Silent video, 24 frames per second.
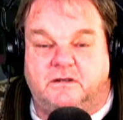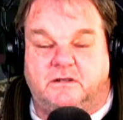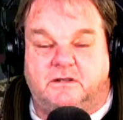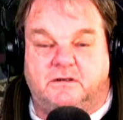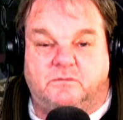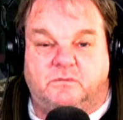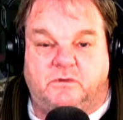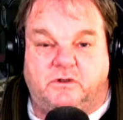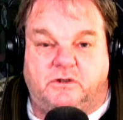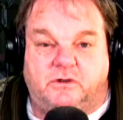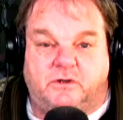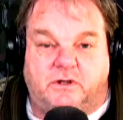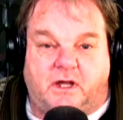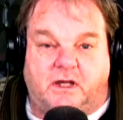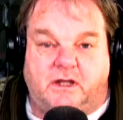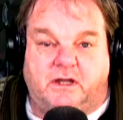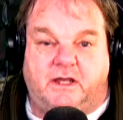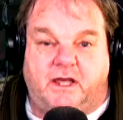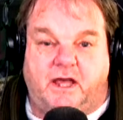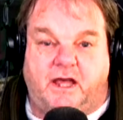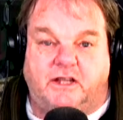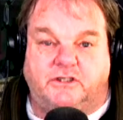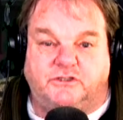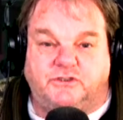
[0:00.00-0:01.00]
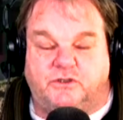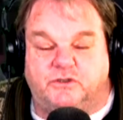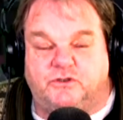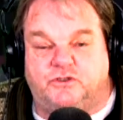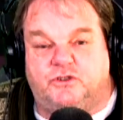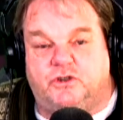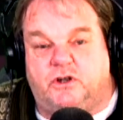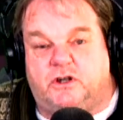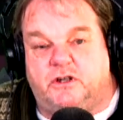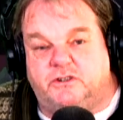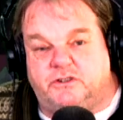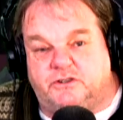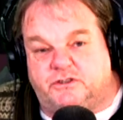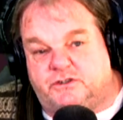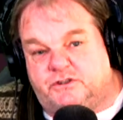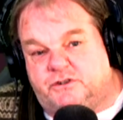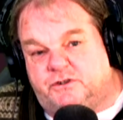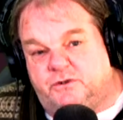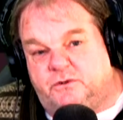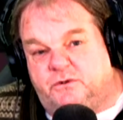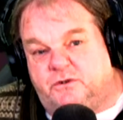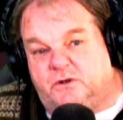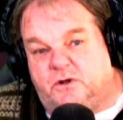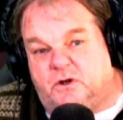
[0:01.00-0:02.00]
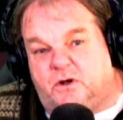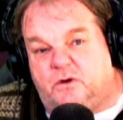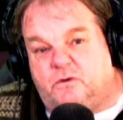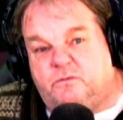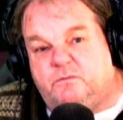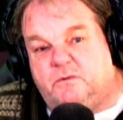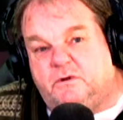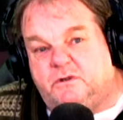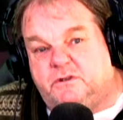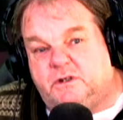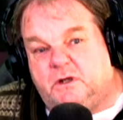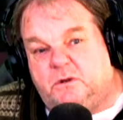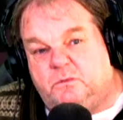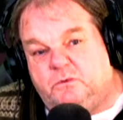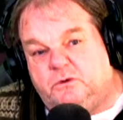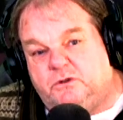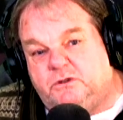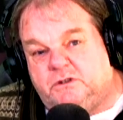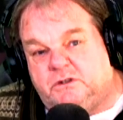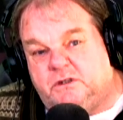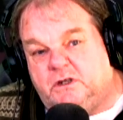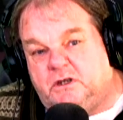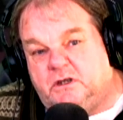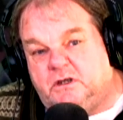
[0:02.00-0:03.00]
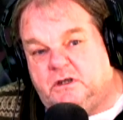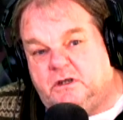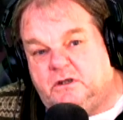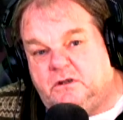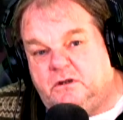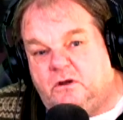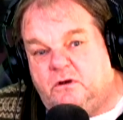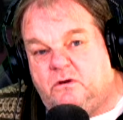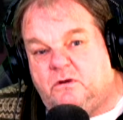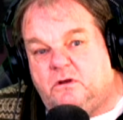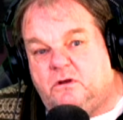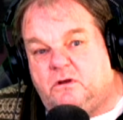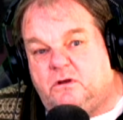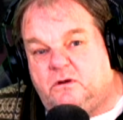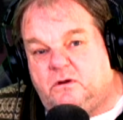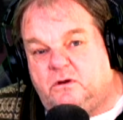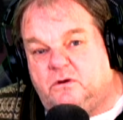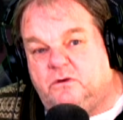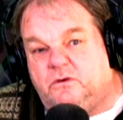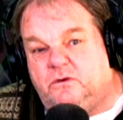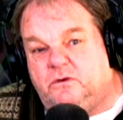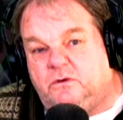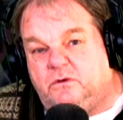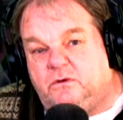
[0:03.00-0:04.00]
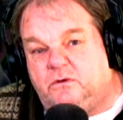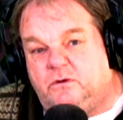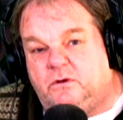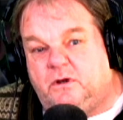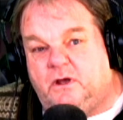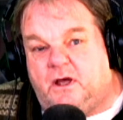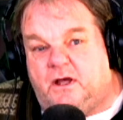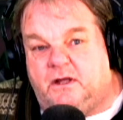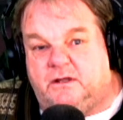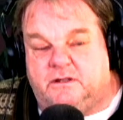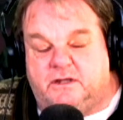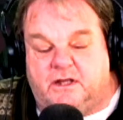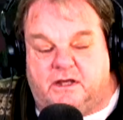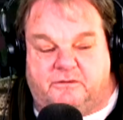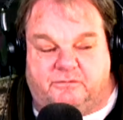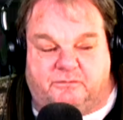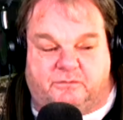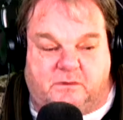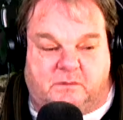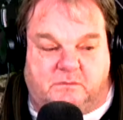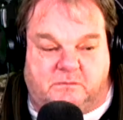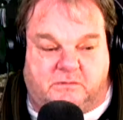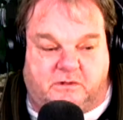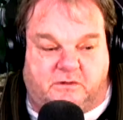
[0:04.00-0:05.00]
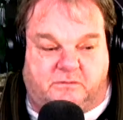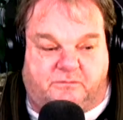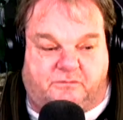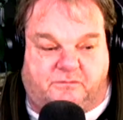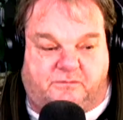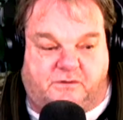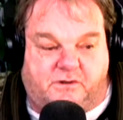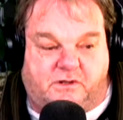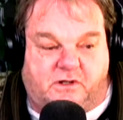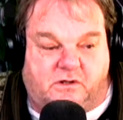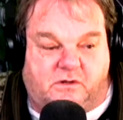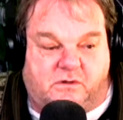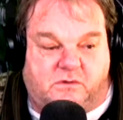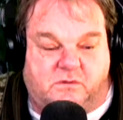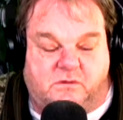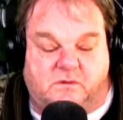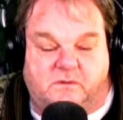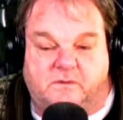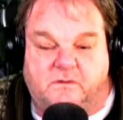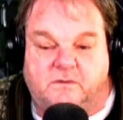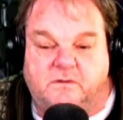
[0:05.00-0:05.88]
When you got cancer and tried to sue the government, they would say, no, you got that from the flu.